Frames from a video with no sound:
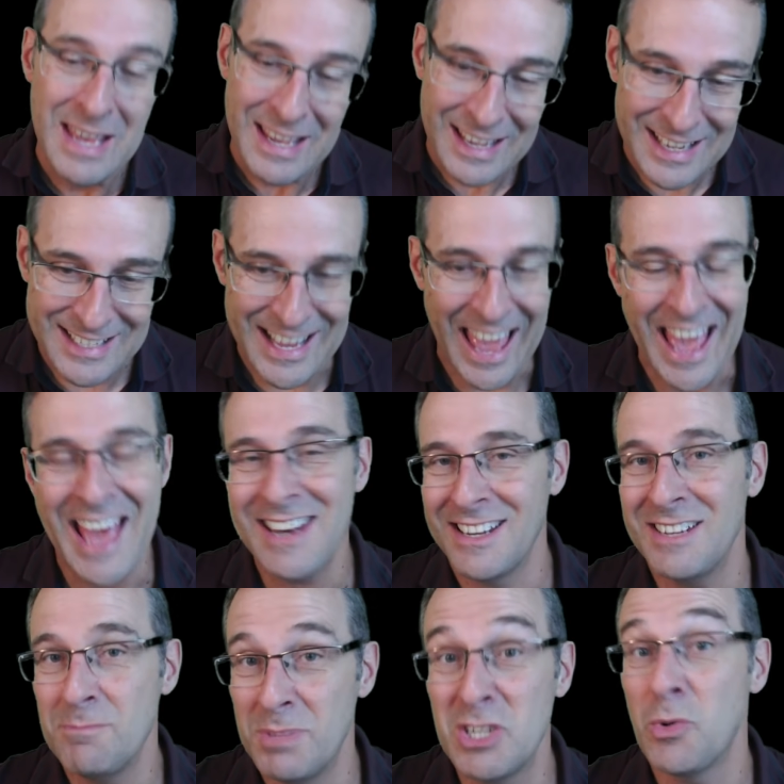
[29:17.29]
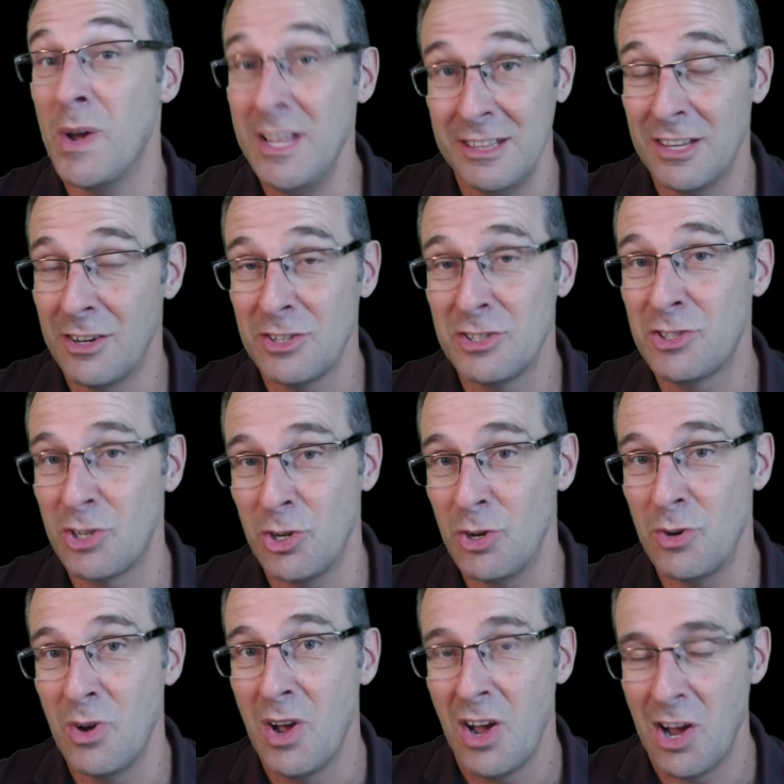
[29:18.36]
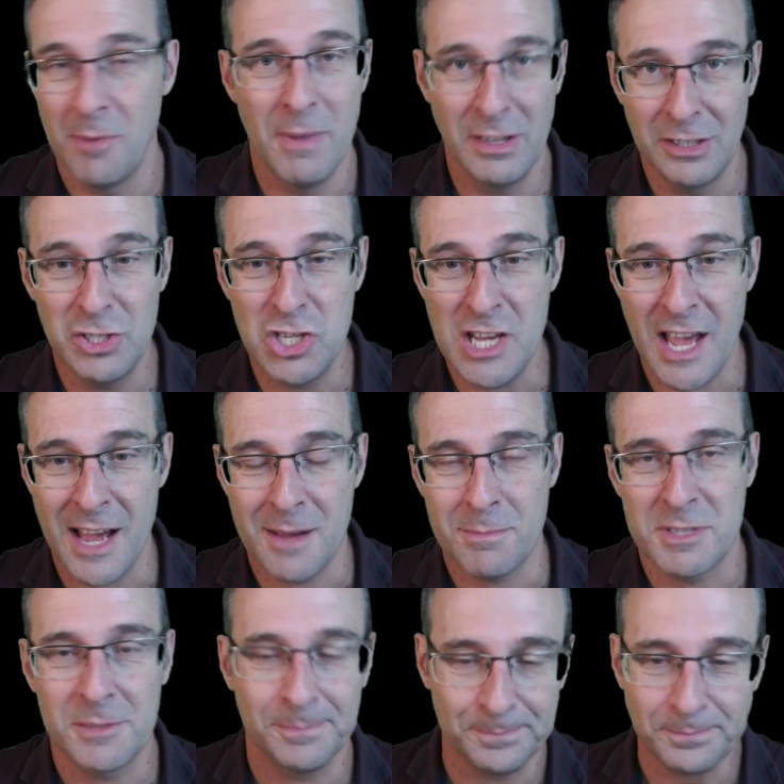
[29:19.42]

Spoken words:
is added between those two homology arms.